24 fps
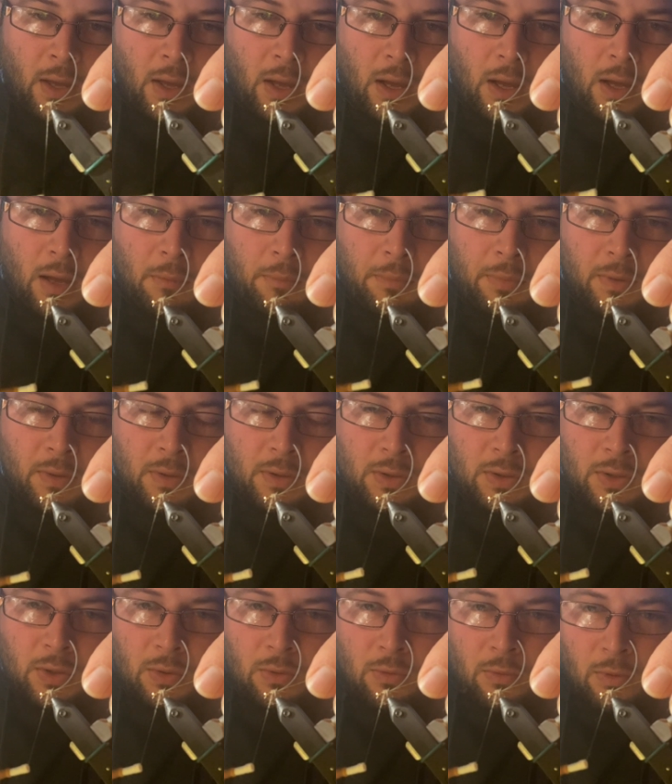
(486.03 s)
up
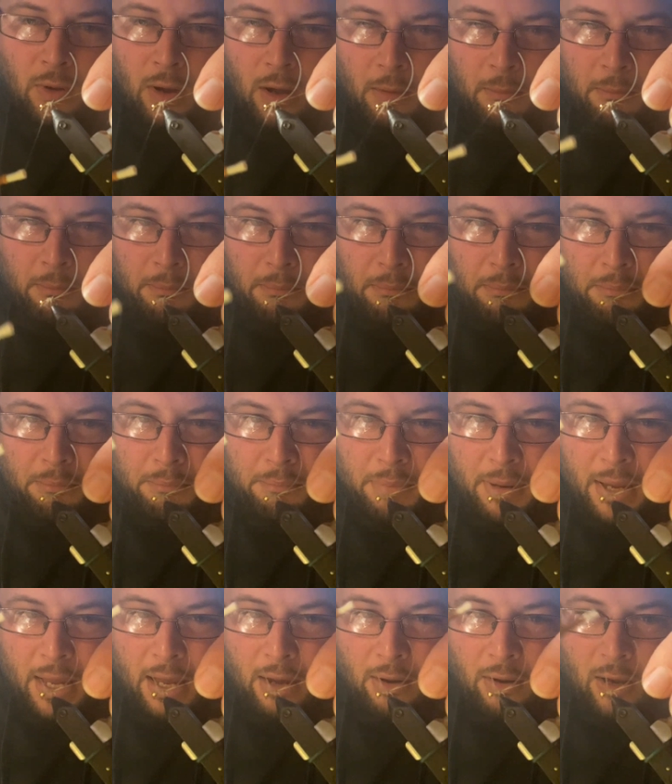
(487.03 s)
to
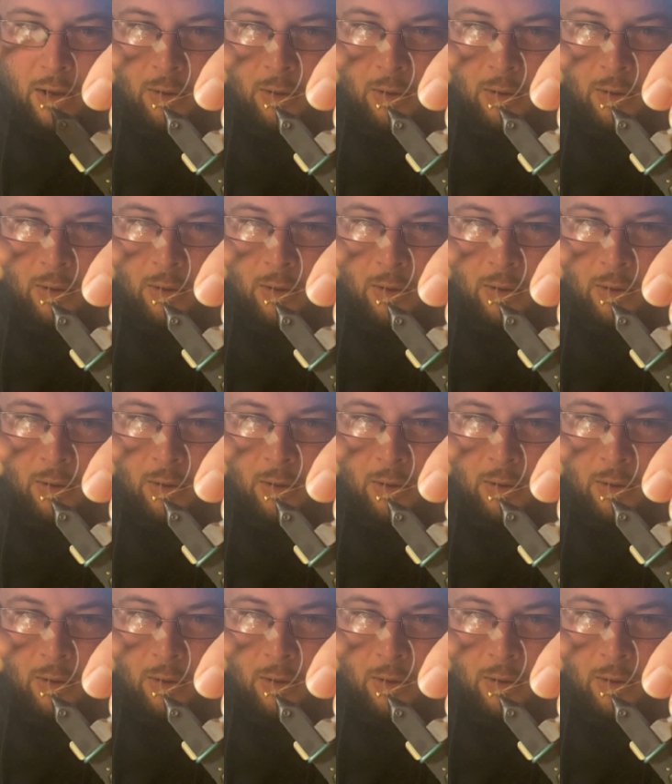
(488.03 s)
about,